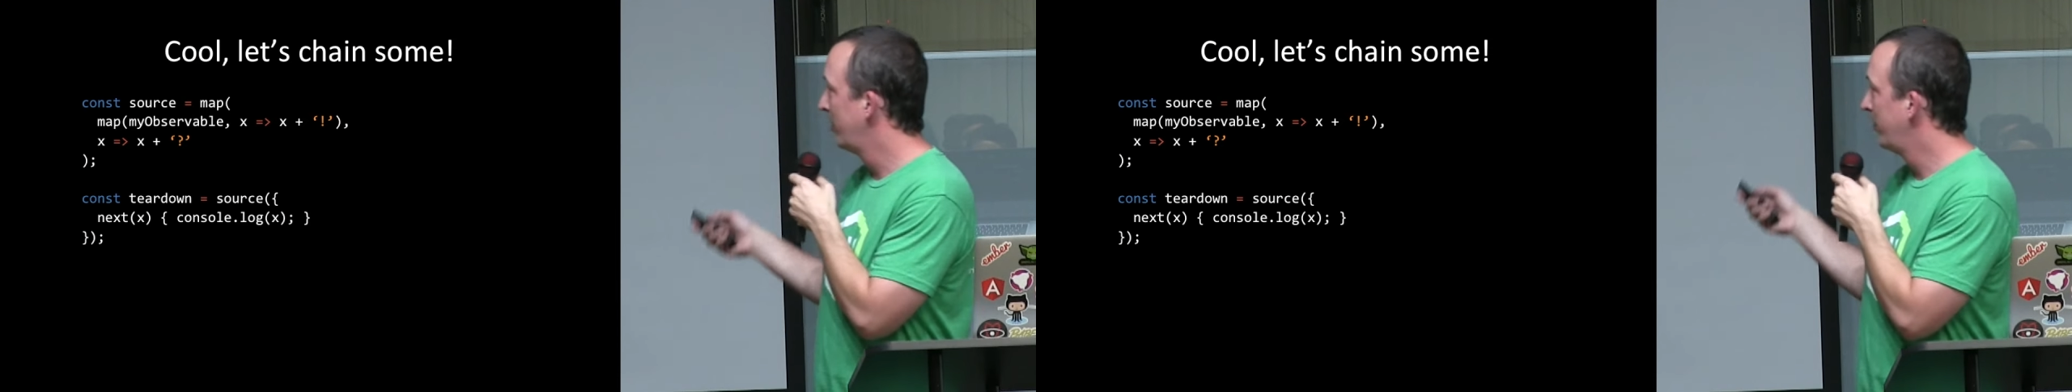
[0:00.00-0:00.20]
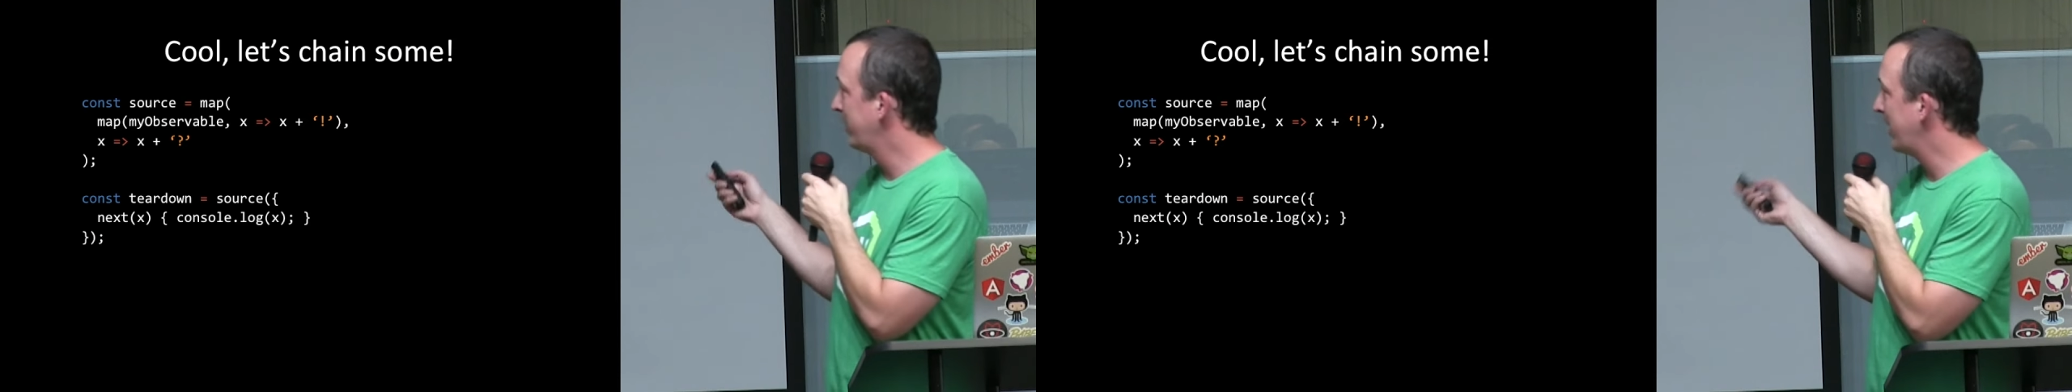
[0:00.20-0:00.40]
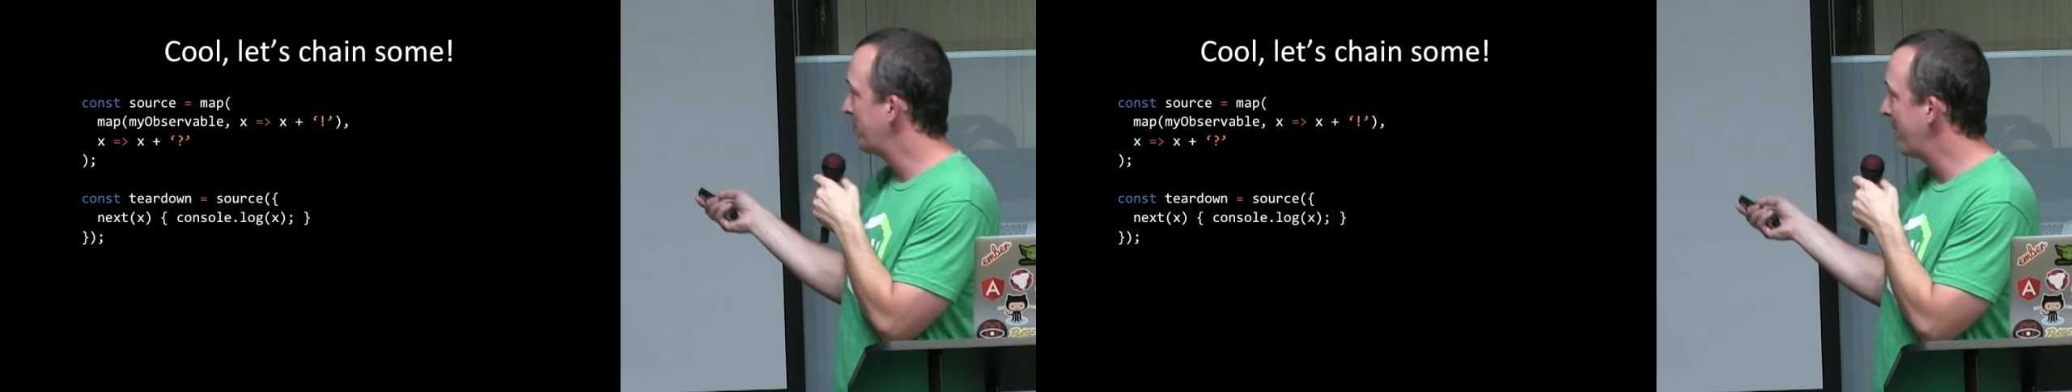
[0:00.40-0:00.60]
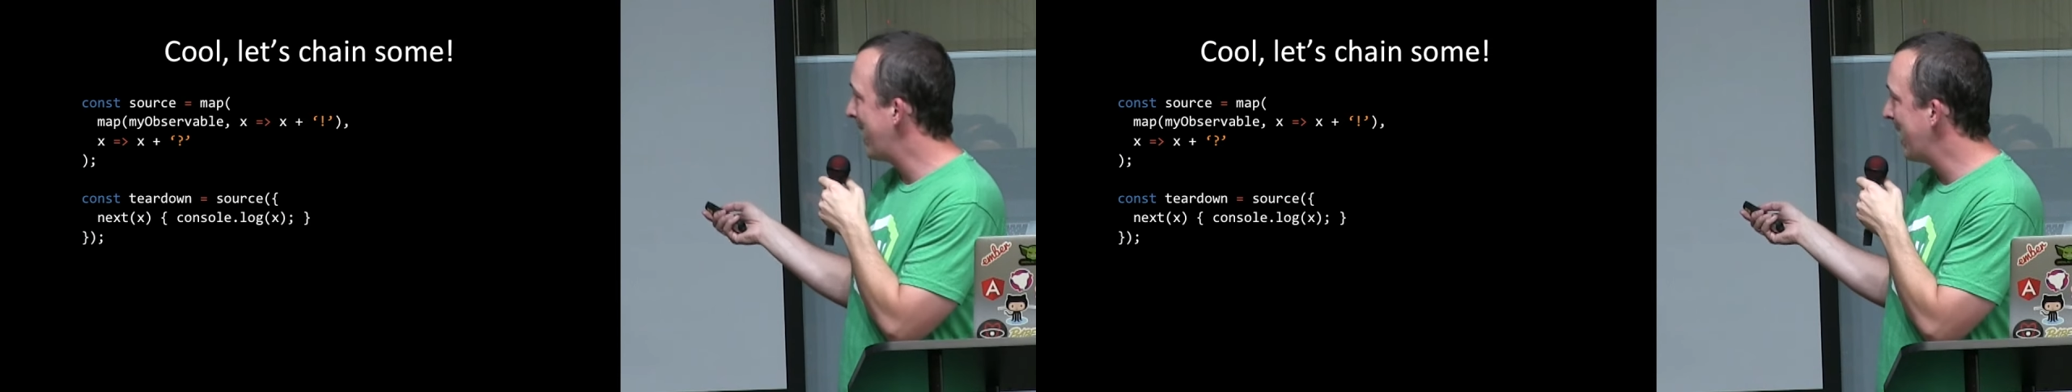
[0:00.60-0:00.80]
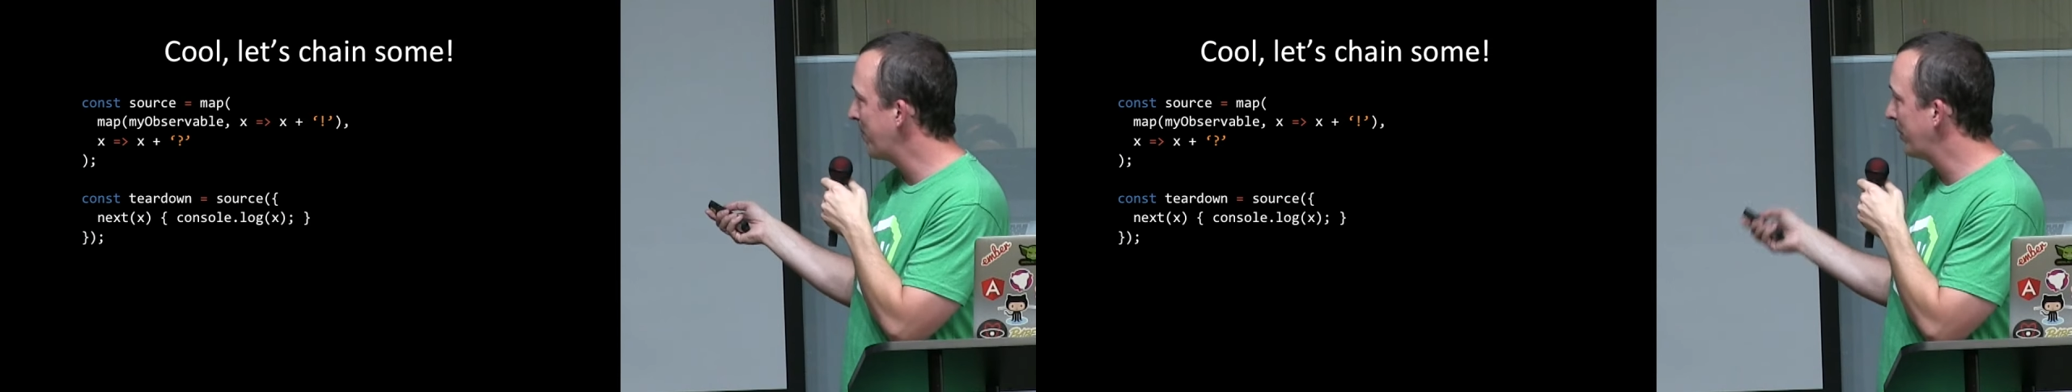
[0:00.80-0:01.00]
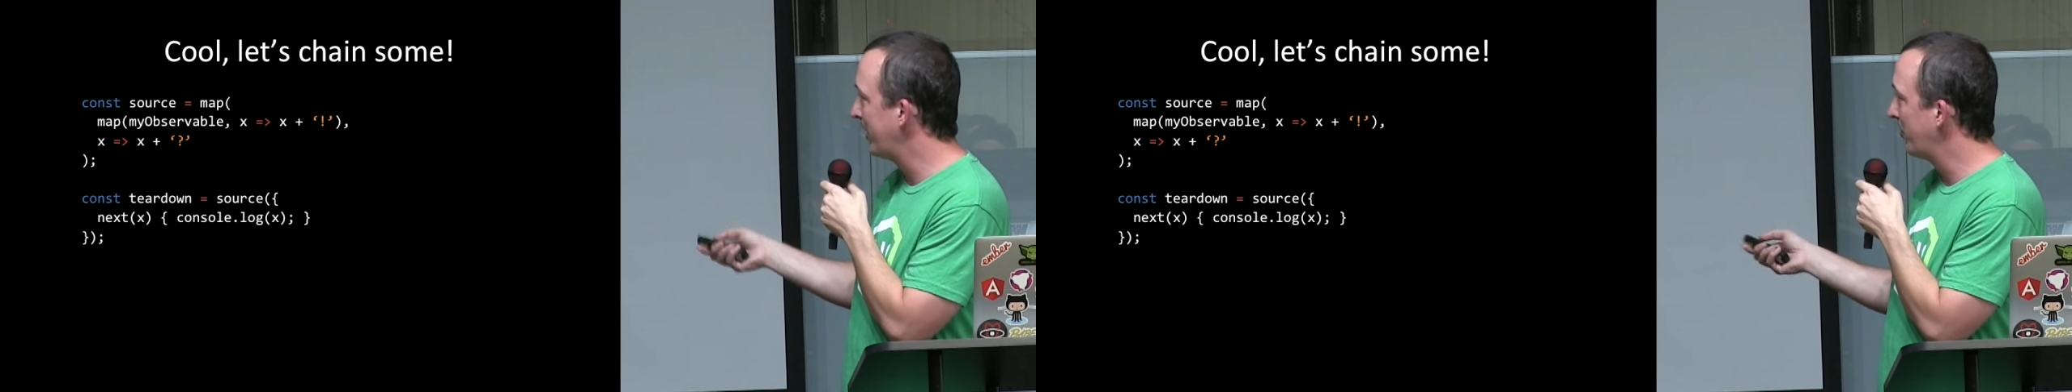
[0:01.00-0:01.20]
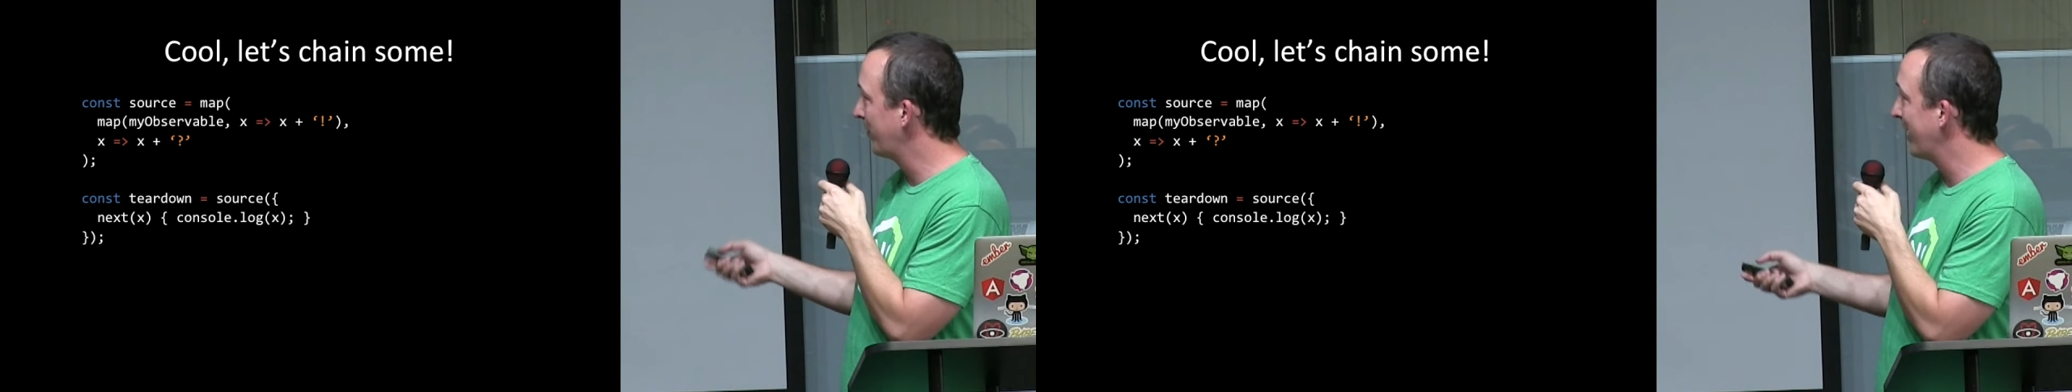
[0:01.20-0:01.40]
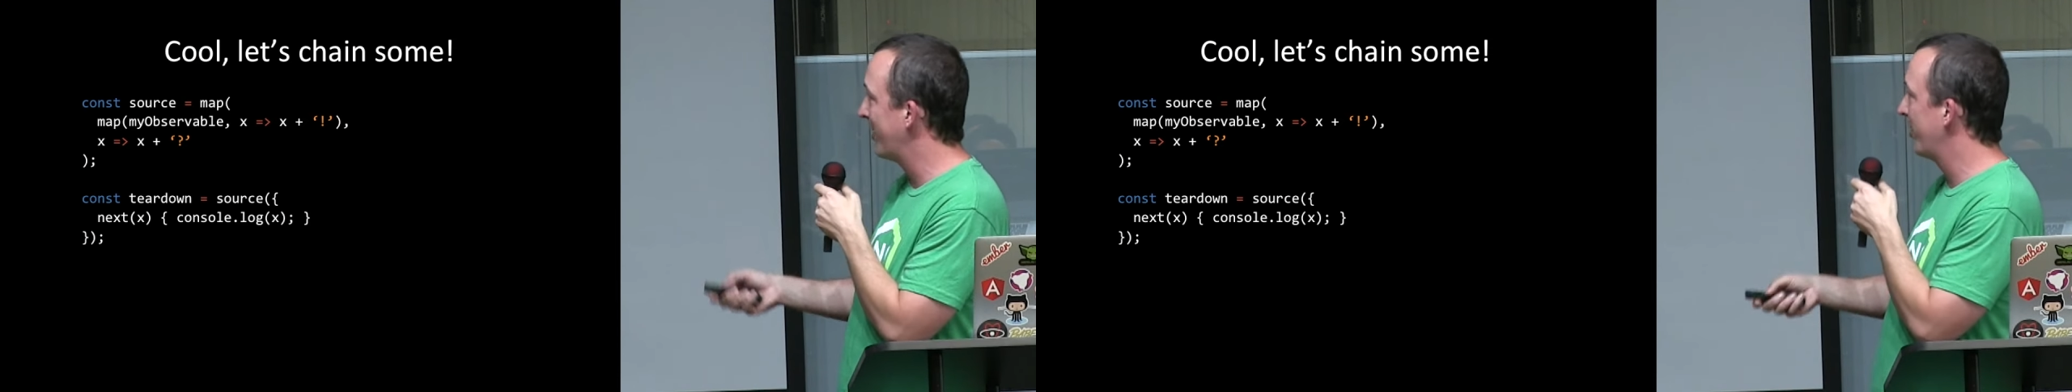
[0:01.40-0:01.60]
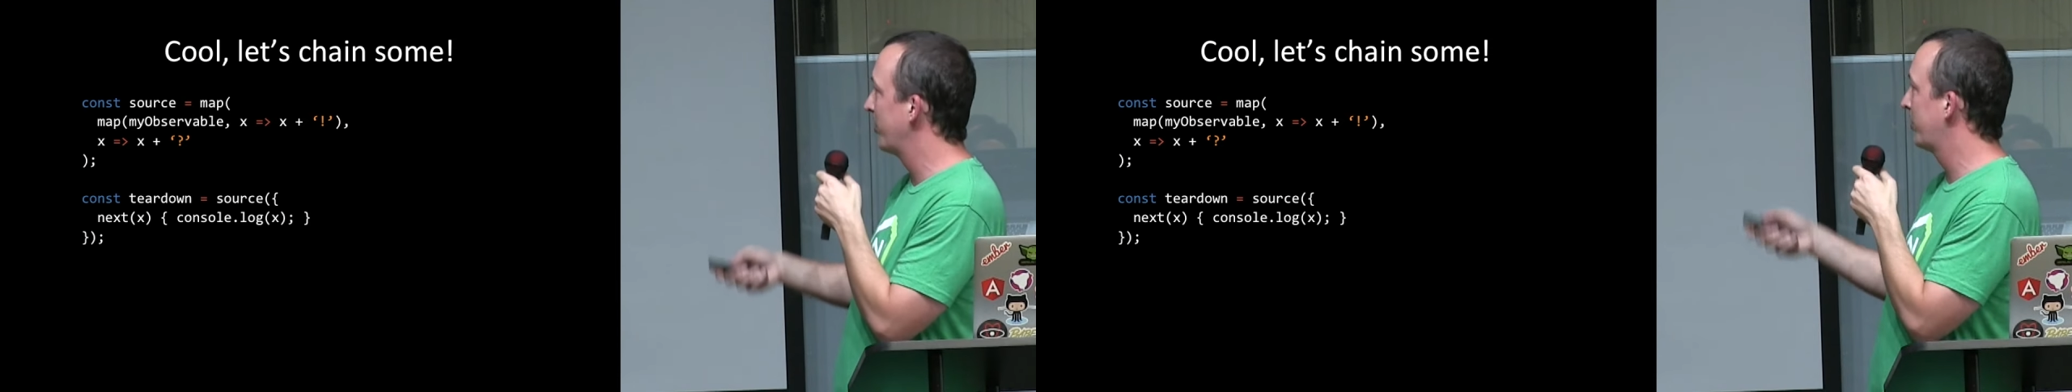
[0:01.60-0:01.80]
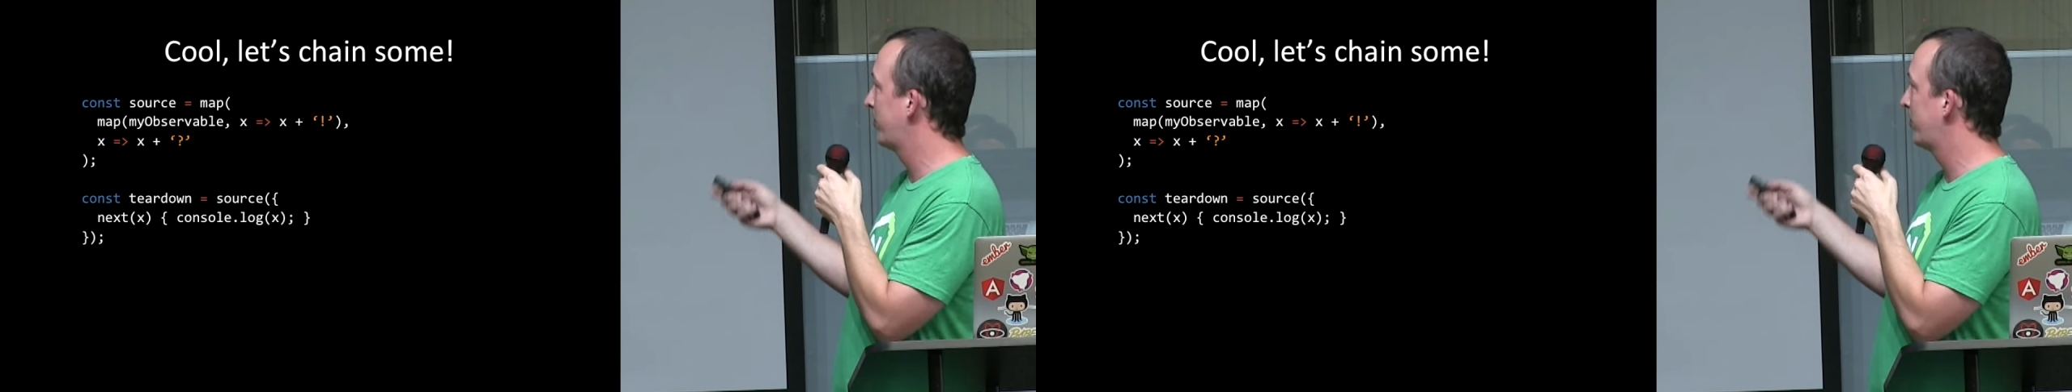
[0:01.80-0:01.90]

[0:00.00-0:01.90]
We got map, and then we've got another